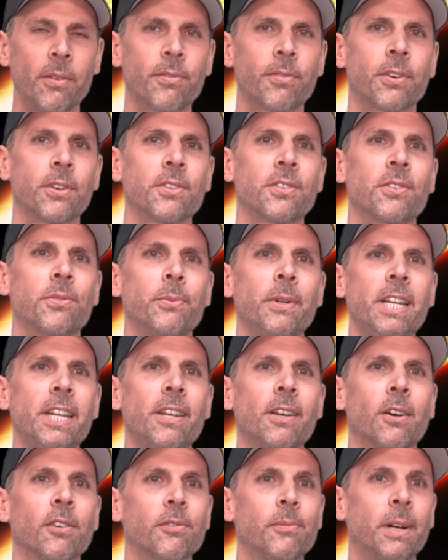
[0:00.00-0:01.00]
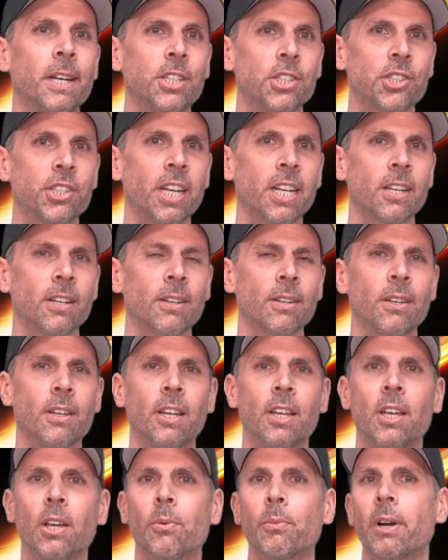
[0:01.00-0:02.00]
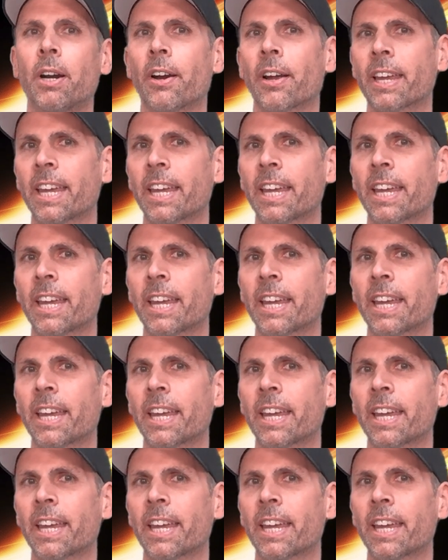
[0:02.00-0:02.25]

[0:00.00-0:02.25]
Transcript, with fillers: first video of my channel where